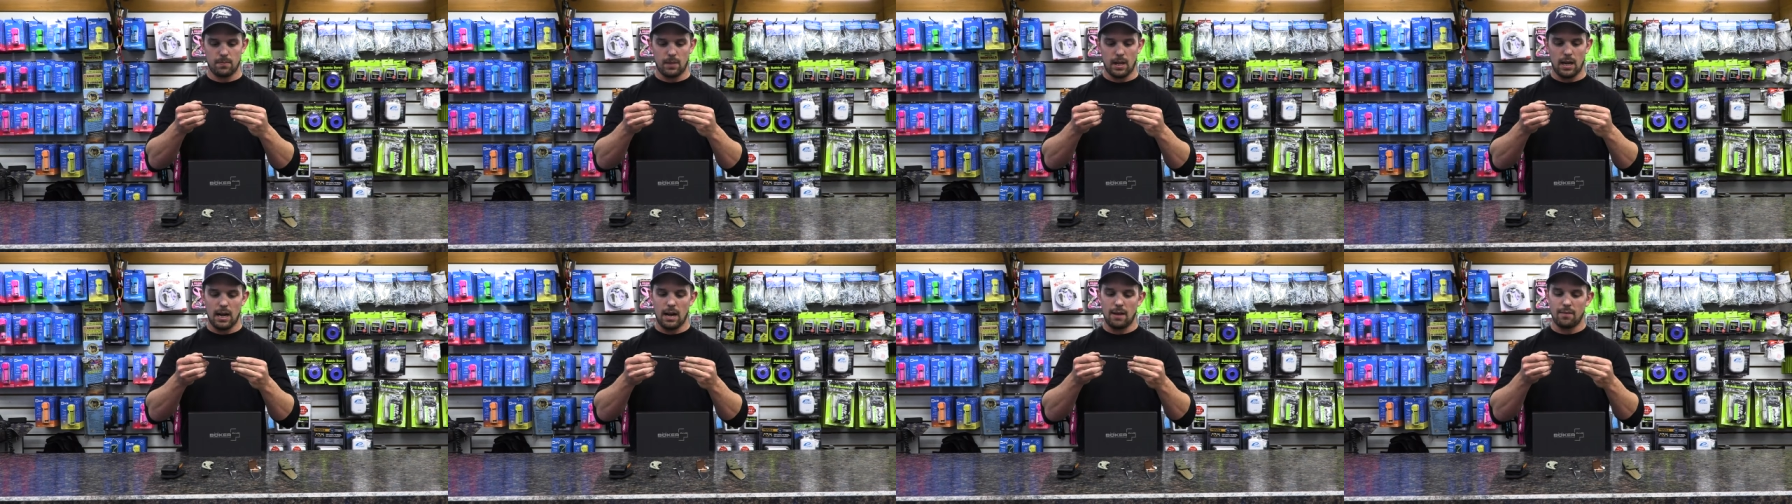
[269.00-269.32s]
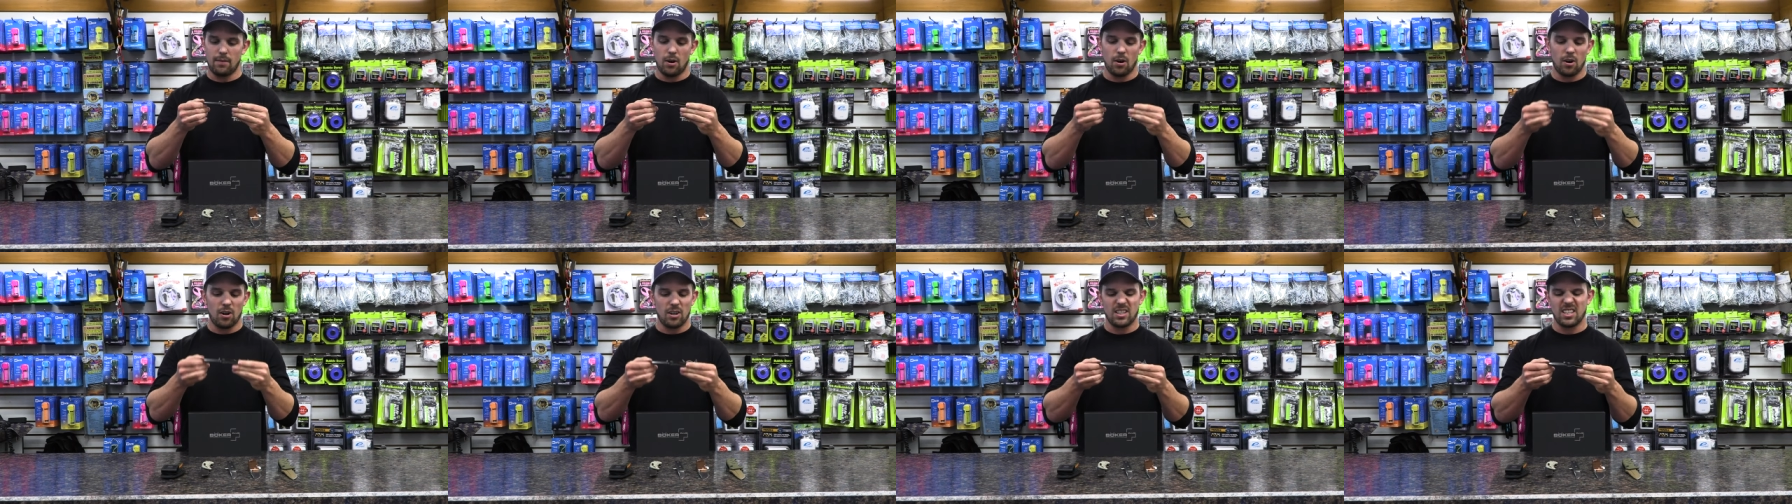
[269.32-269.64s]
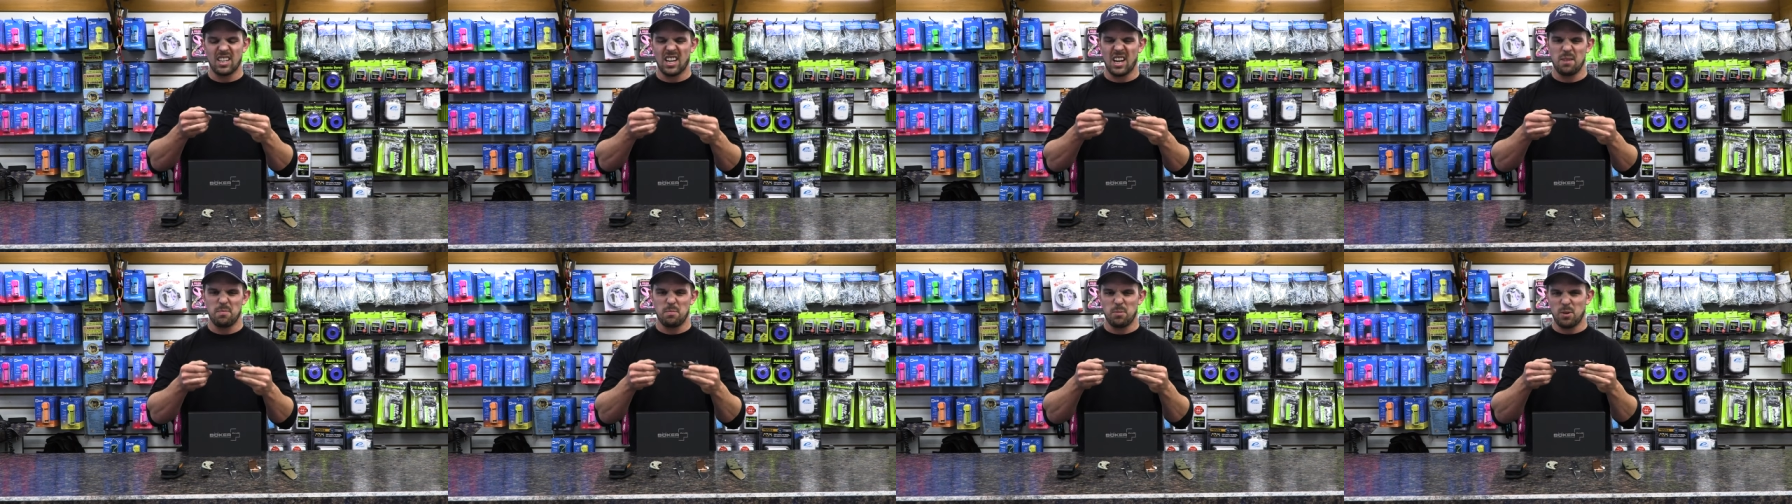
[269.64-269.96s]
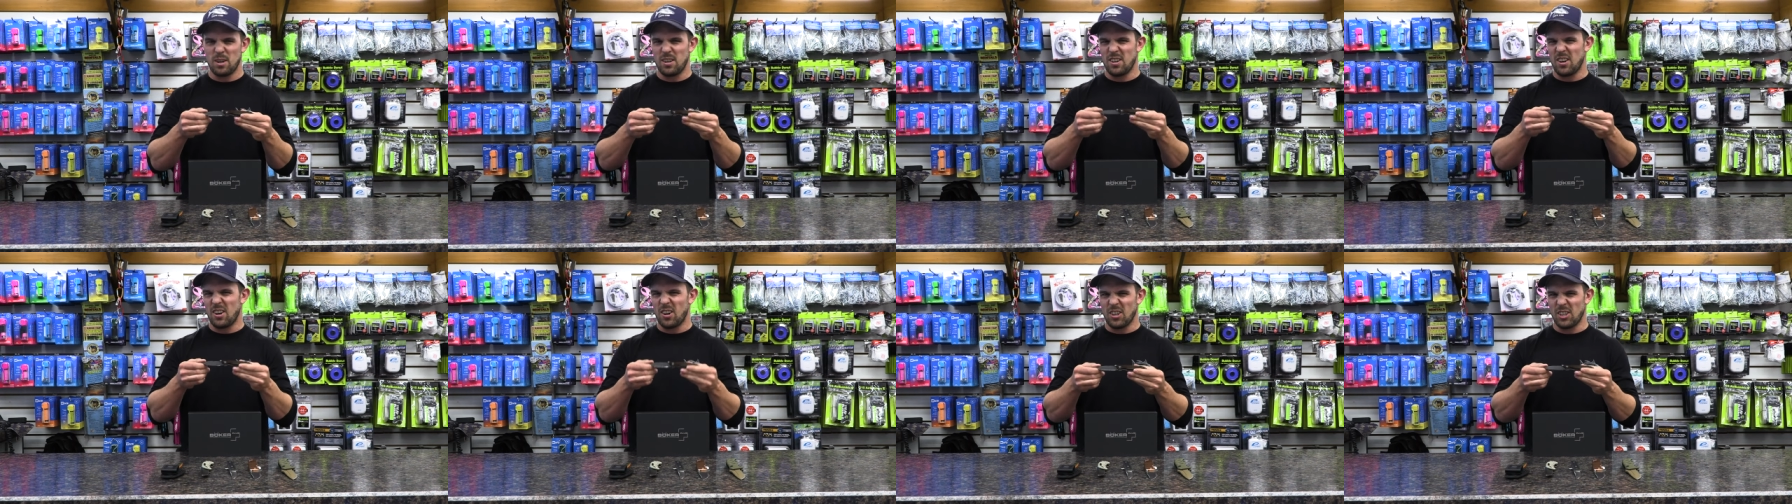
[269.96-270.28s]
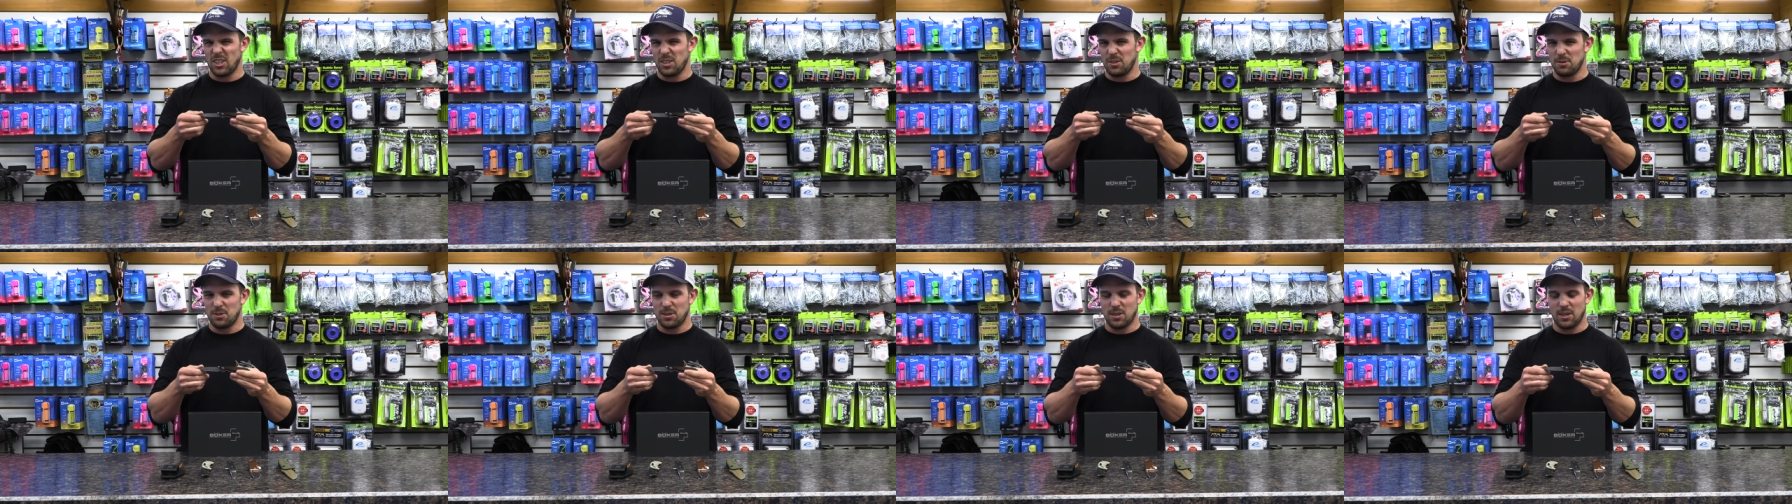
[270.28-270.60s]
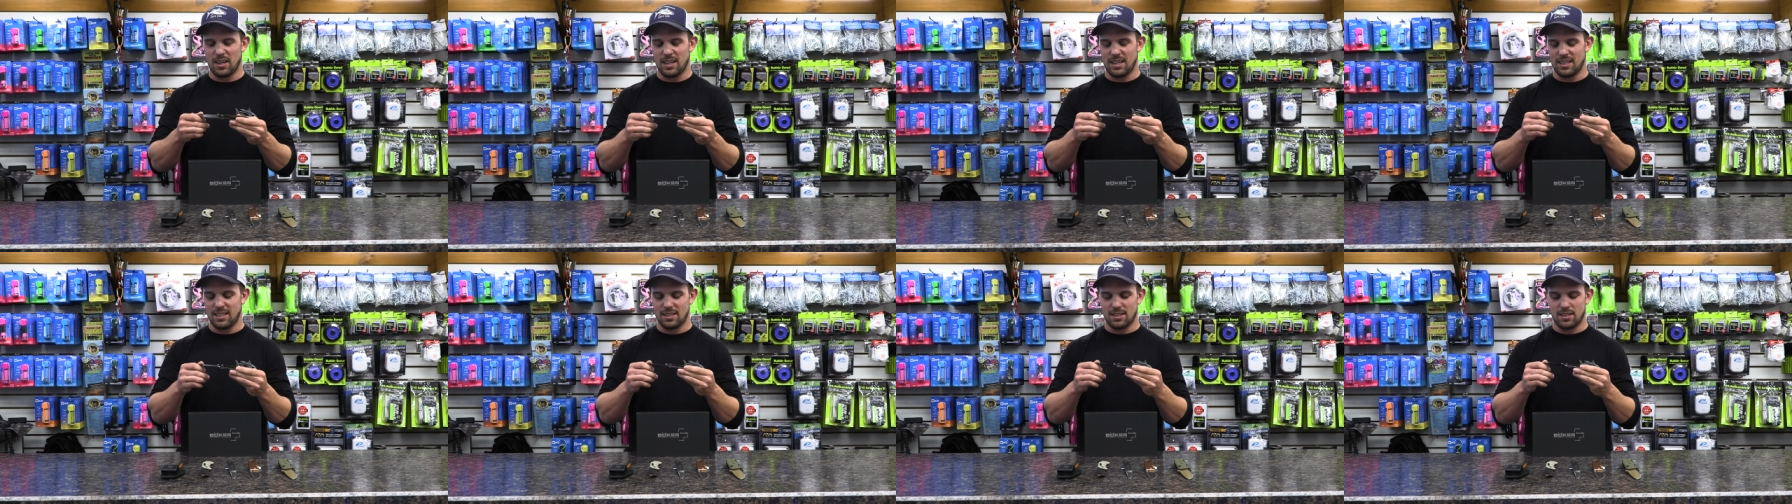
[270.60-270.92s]
I'd have a hard time putting hard use
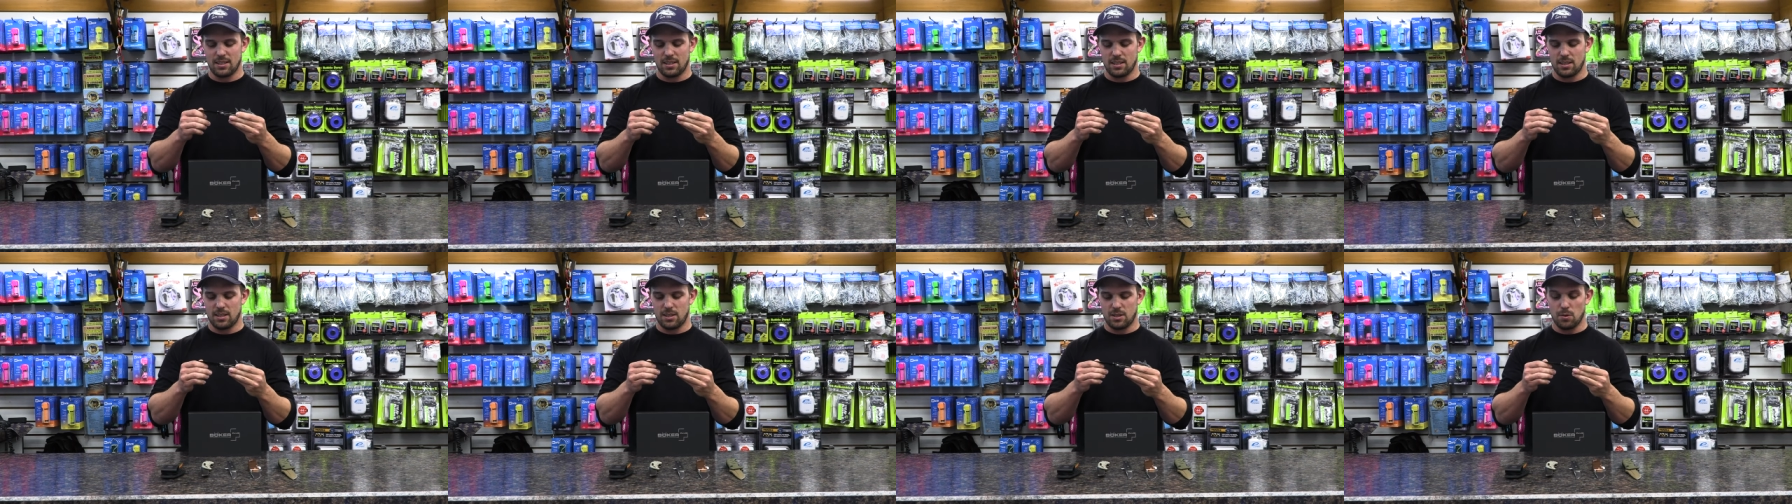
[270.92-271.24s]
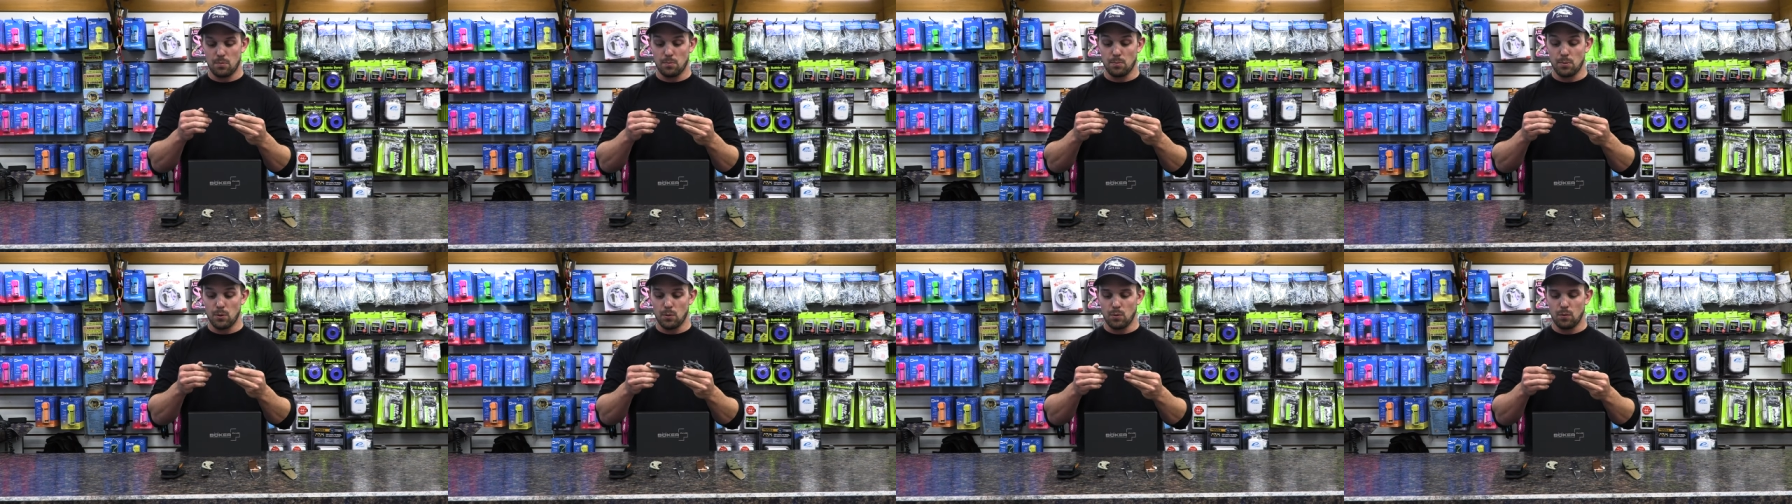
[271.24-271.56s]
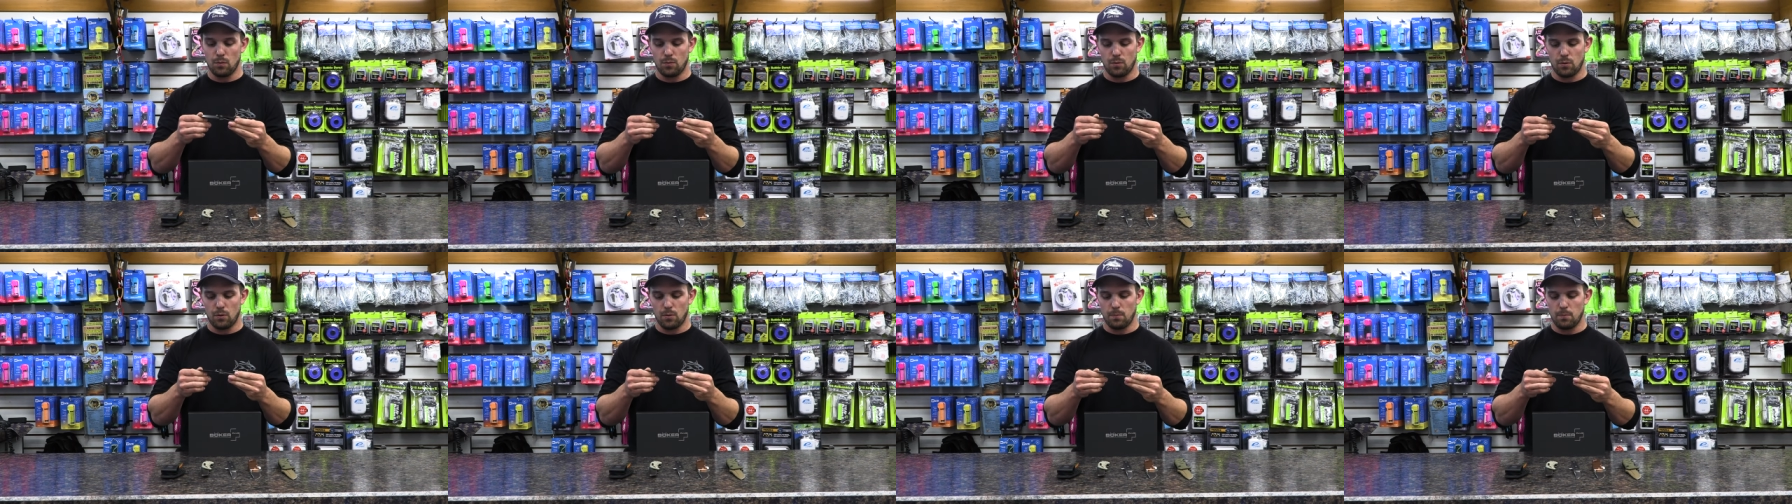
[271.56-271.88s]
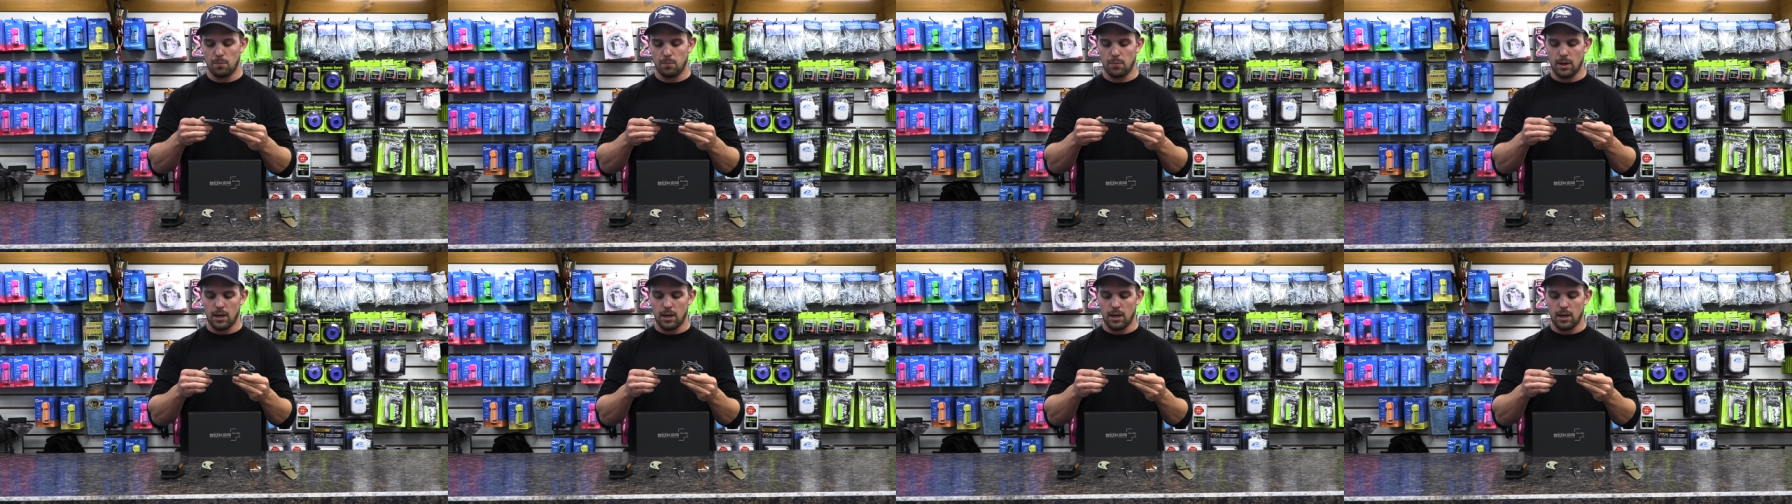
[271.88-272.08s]
on it just because it's so beautiful,